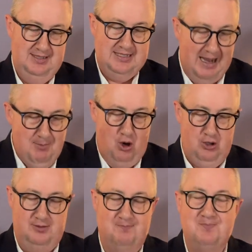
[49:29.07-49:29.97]
Come
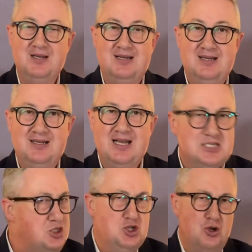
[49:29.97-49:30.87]
on,
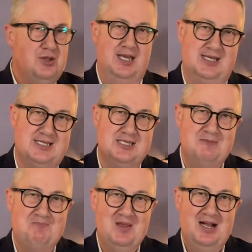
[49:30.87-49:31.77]
let's do this.
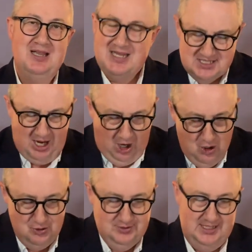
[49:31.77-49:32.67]
Let's
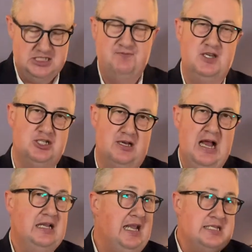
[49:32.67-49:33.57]
own this vision.
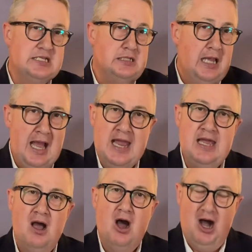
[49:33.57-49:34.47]
Let's
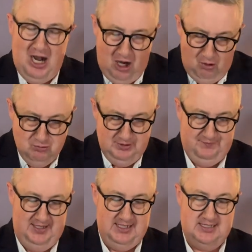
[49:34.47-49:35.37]
lay hold of
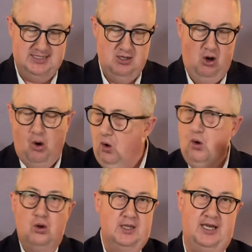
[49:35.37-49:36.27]
this,
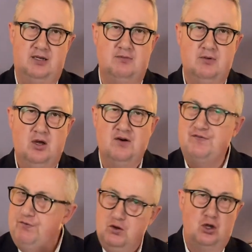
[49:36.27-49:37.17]
all in,
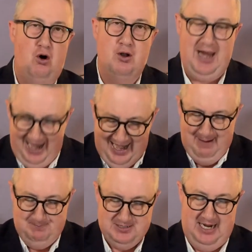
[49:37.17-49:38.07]
full on,
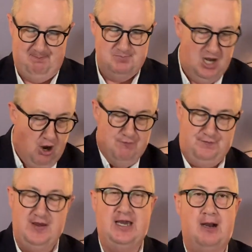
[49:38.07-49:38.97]
amped up, no
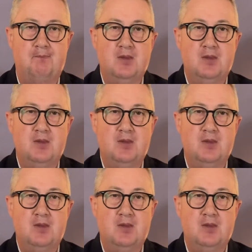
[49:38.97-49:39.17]
fear.